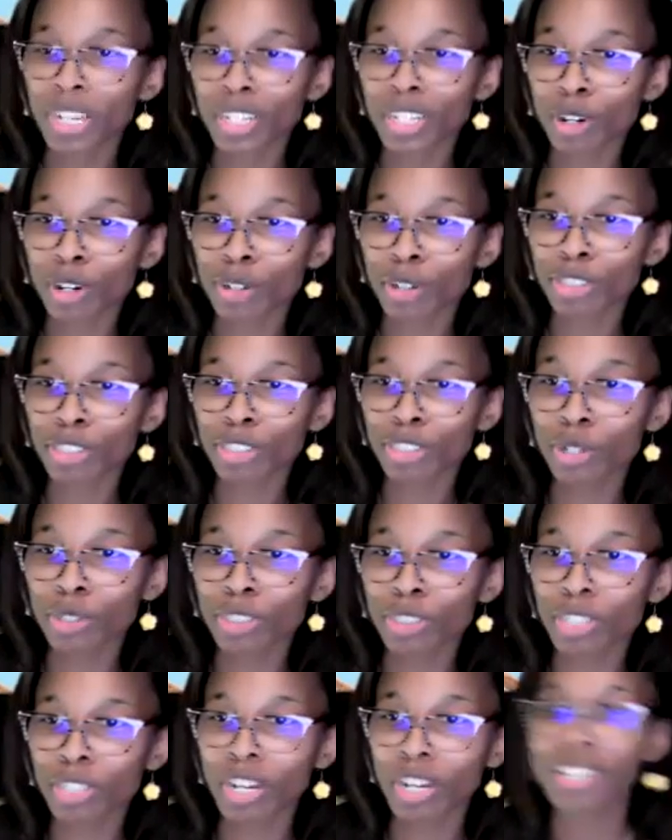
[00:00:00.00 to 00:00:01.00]
goals
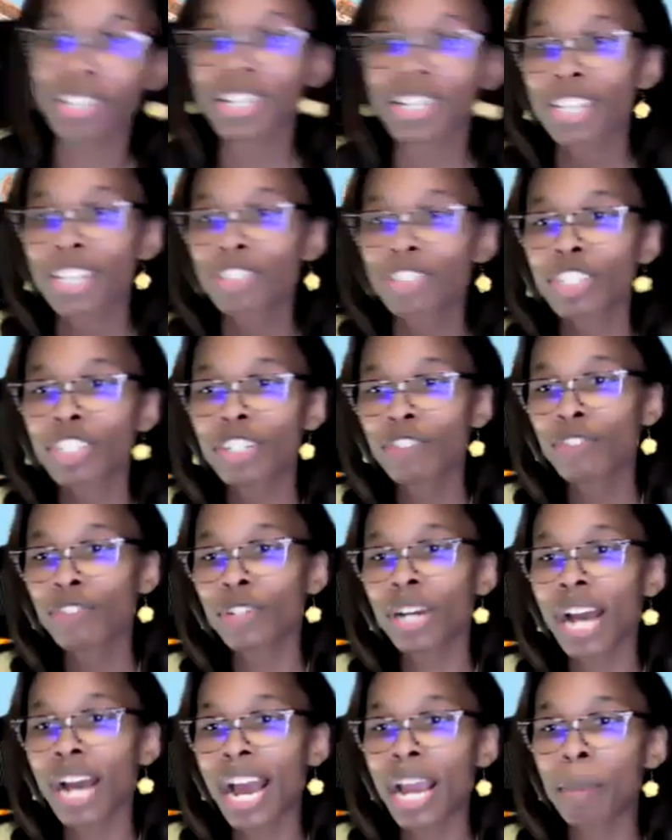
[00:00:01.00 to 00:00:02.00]
those are.
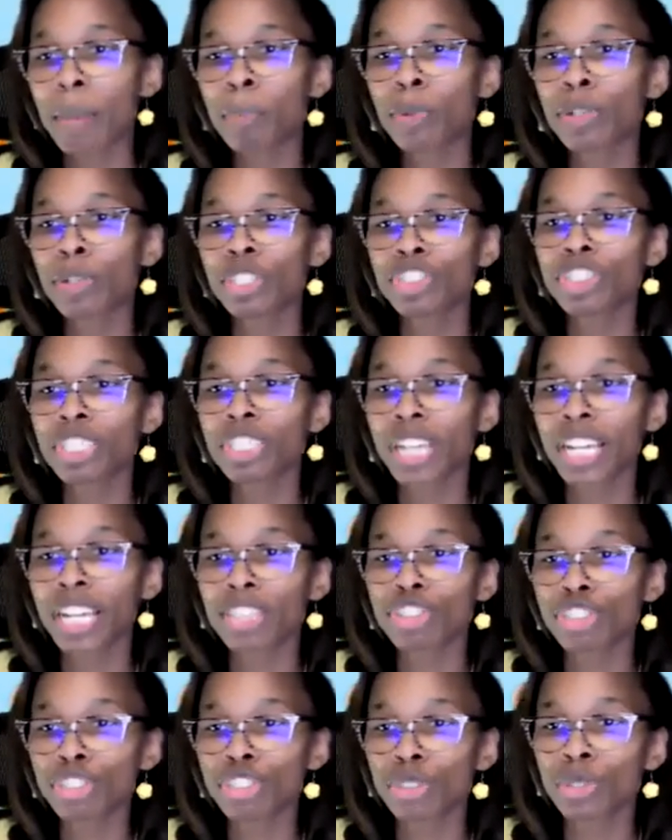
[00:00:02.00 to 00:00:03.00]
Jennifer, I
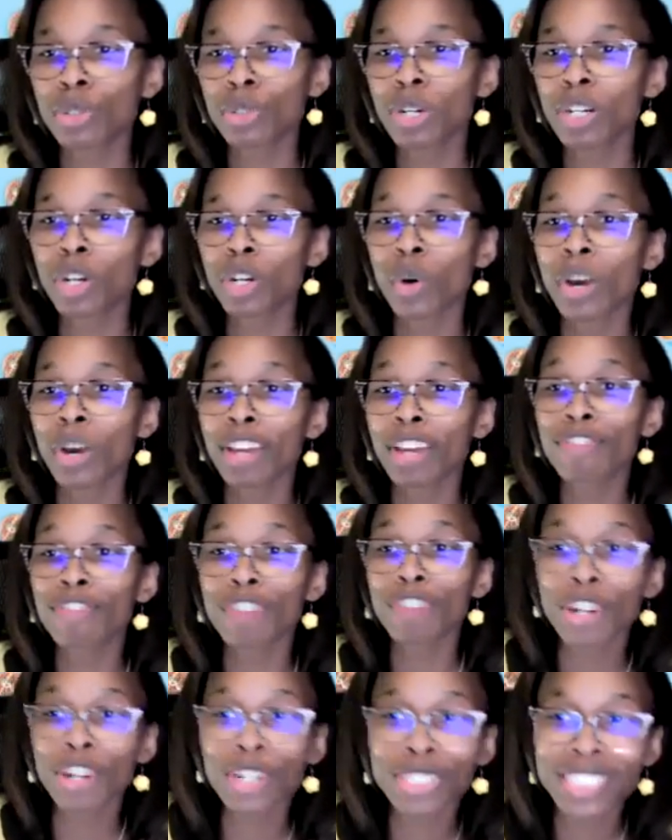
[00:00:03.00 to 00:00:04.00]
appreciate you going
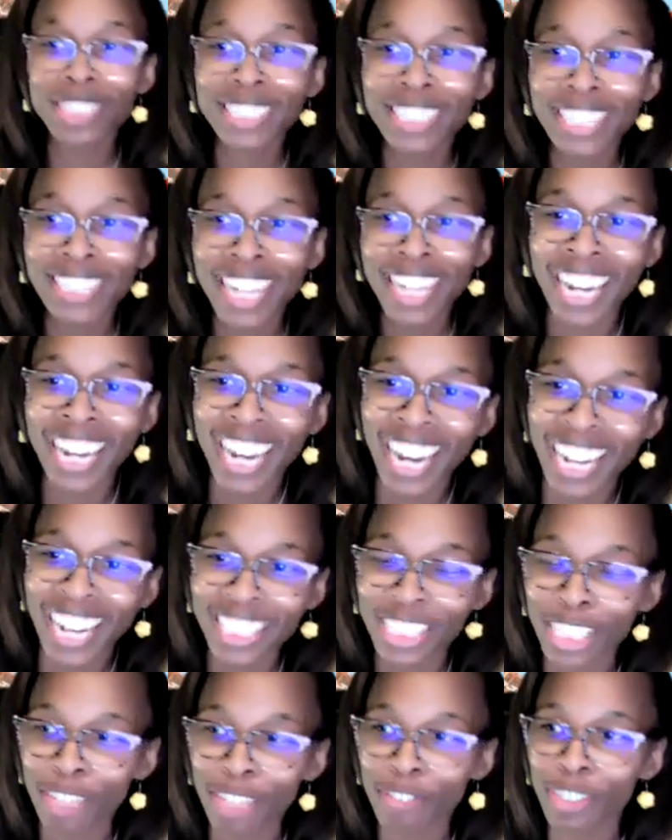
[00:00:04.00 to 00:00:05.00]
first.
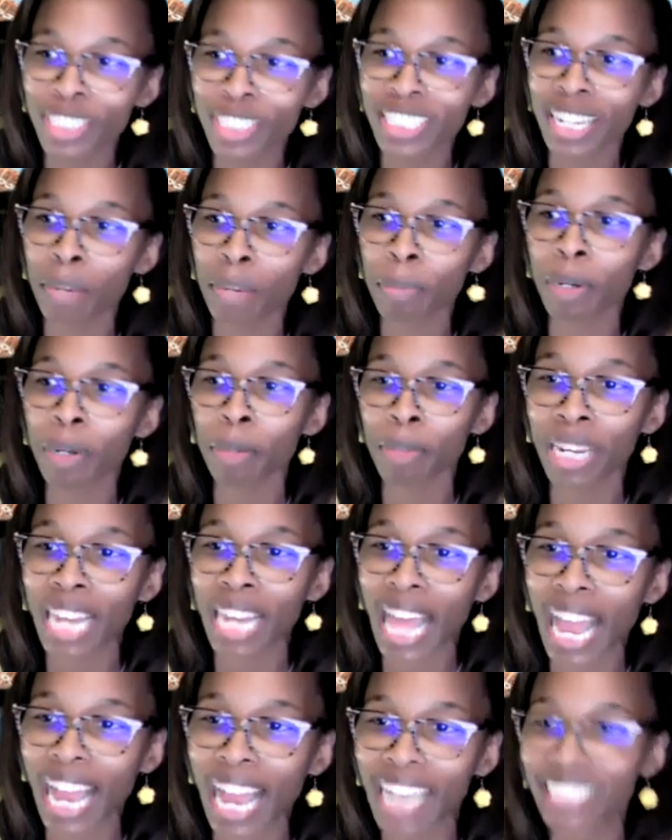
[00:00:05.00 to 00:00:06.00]
Jennifer said, put me
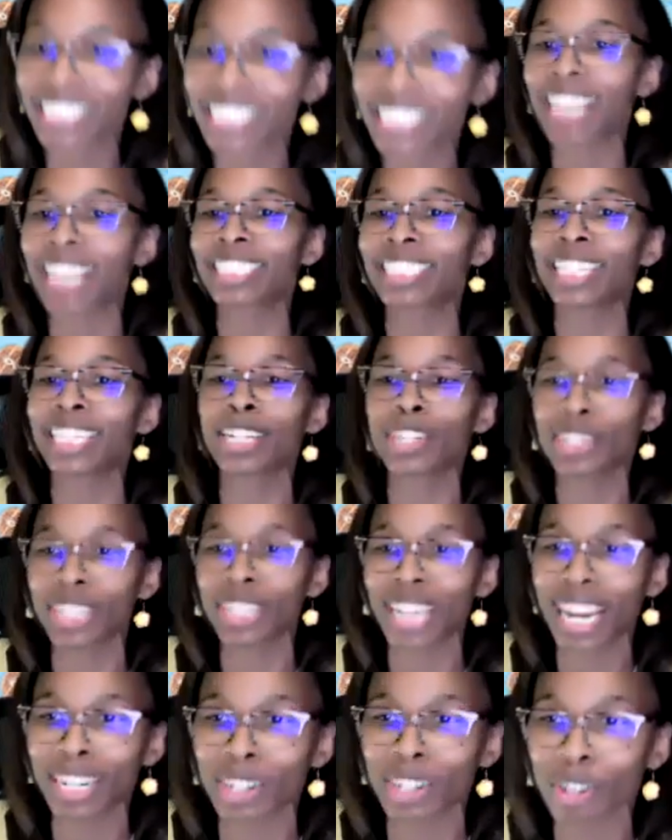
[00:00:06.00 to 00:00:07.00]
last. I said, no,
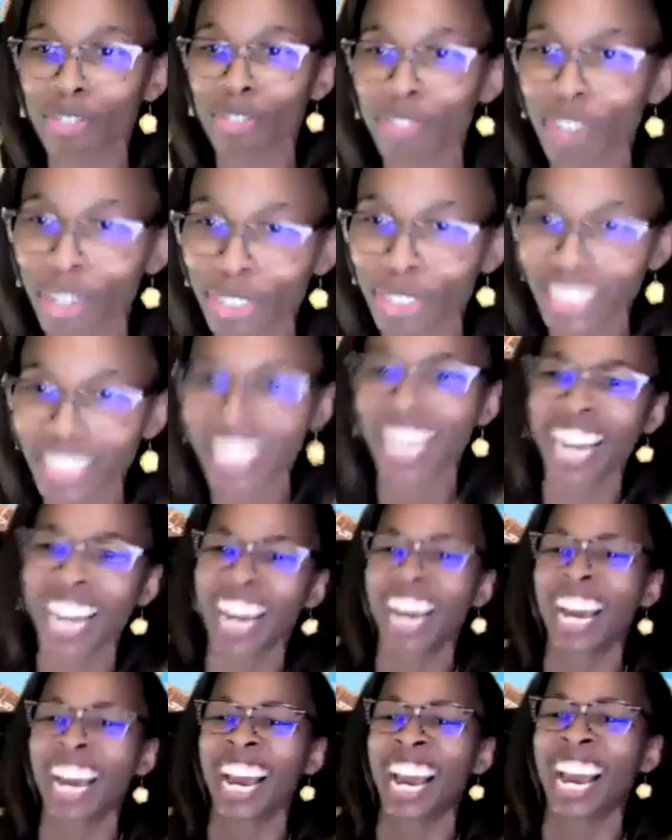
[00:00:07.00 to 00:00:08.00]
you got to go first.
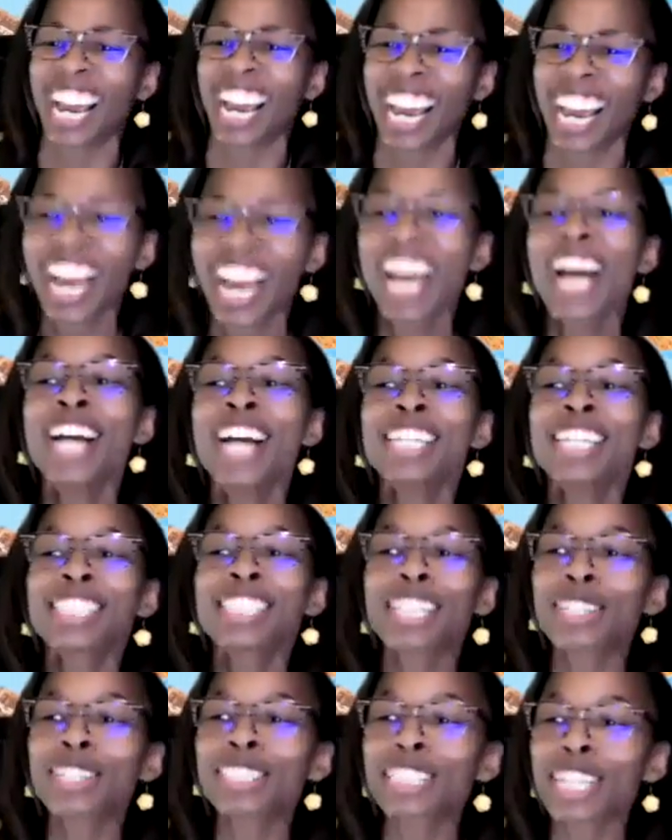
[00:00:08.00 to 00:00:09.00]

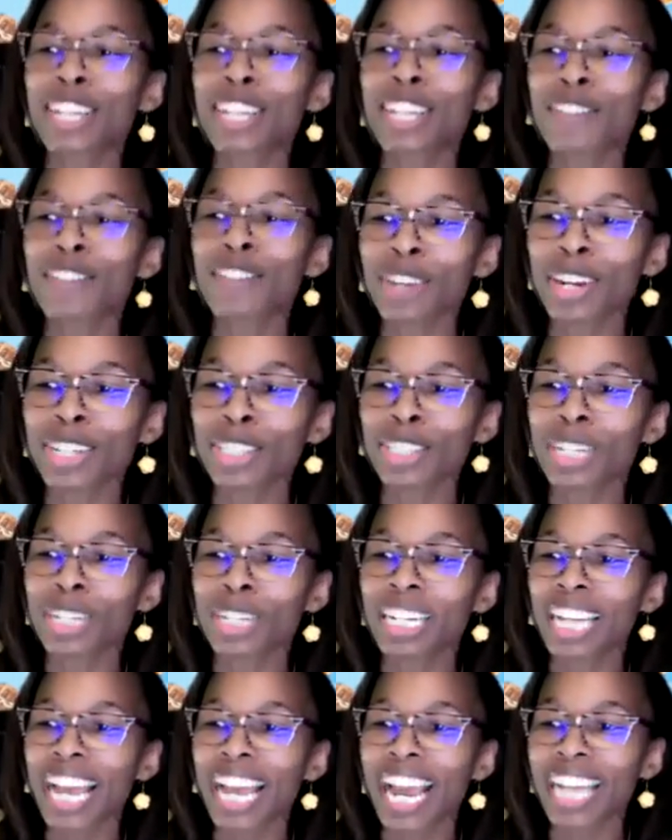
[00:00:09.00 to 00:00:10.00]
So Jennifer, you
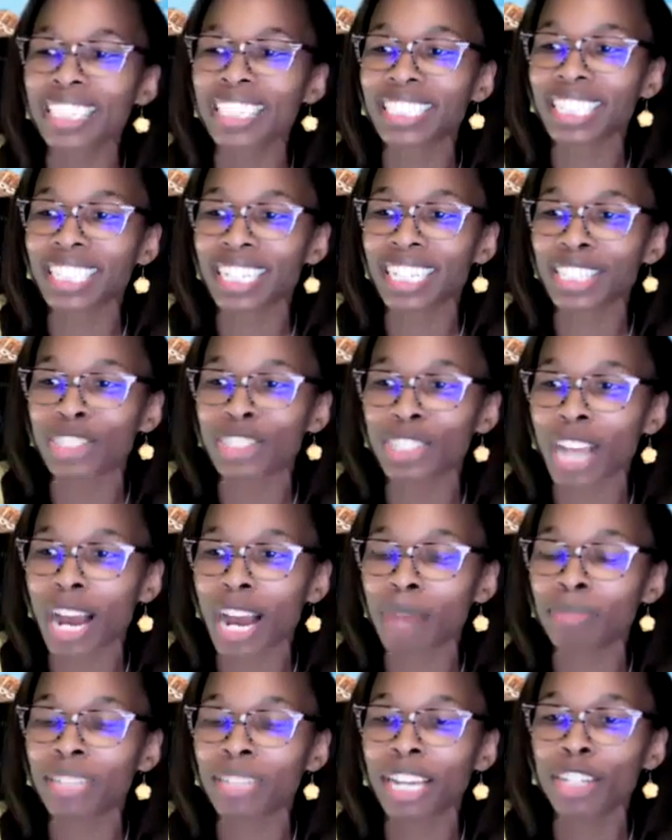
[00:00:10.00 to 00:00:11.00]
did an excellent
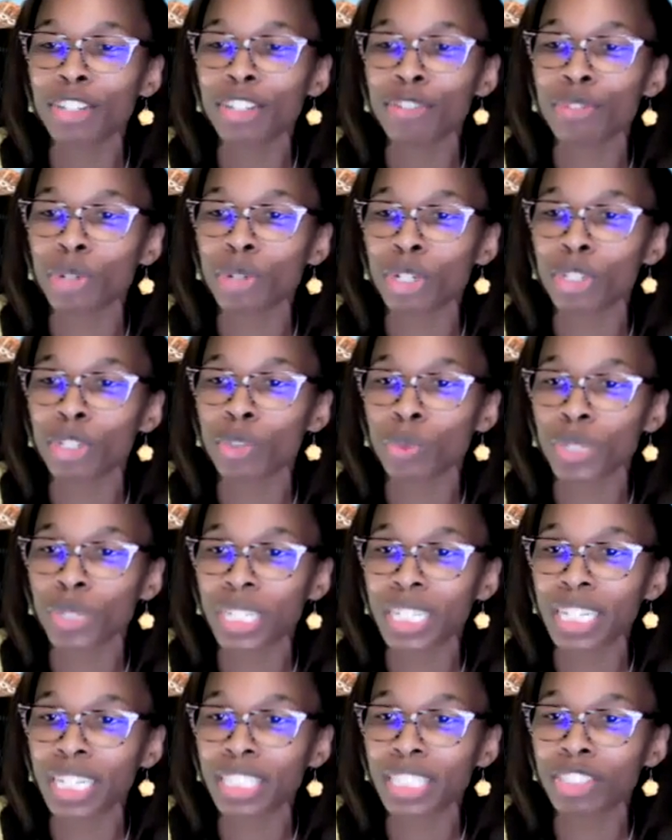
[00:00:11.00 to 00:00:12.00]
job. Thank you for
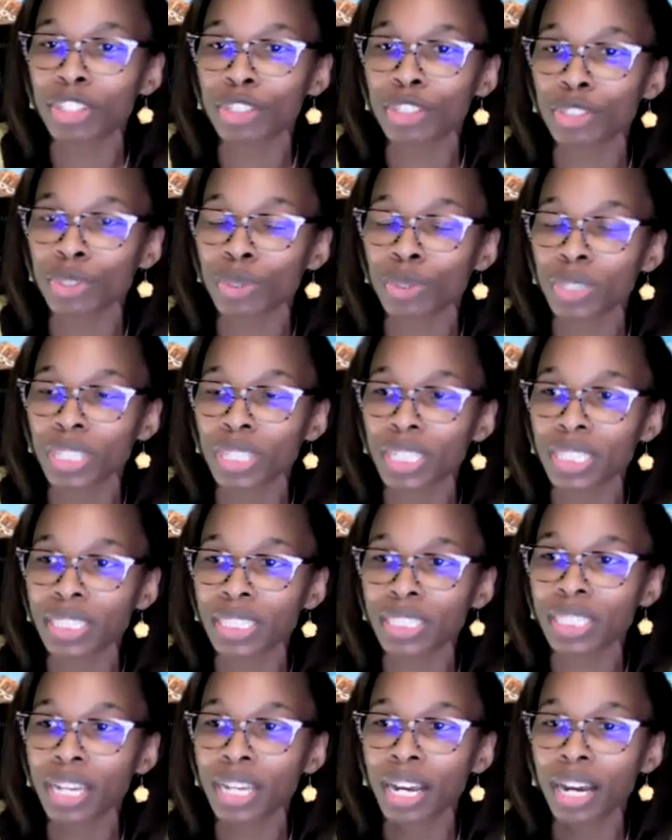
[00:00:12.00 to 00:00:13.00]
agreeing to do
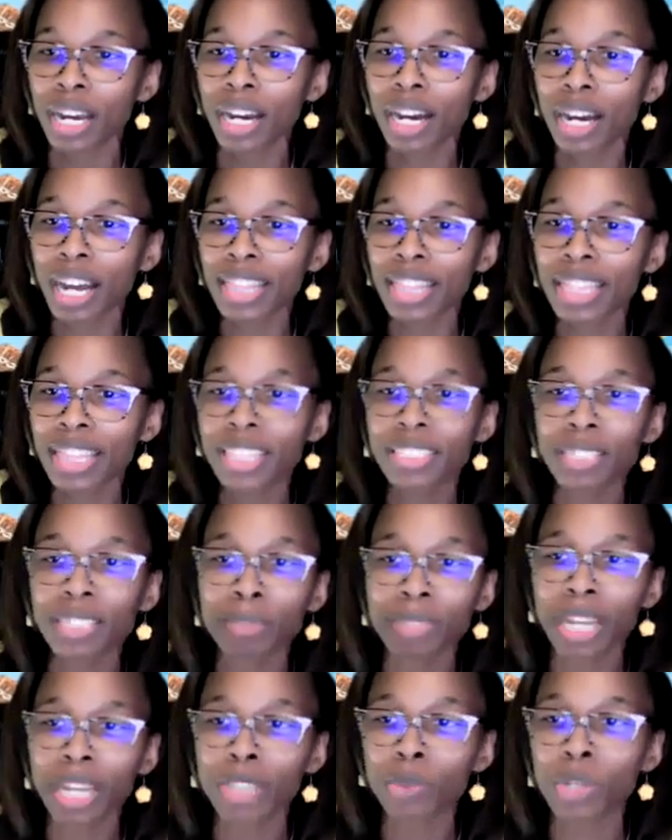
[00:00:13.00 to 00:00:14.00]
this. I think
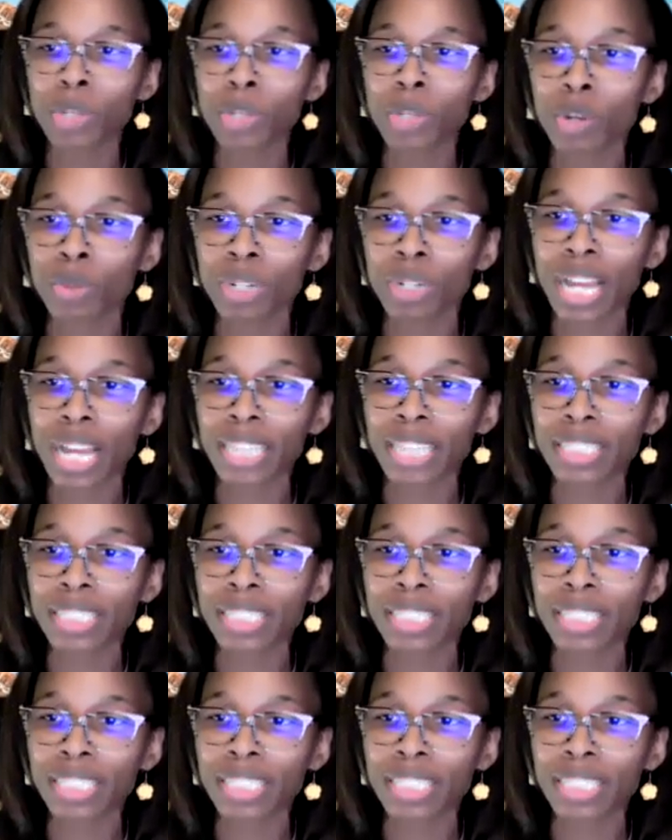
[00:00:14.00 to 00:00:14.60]
sometimes we don't realize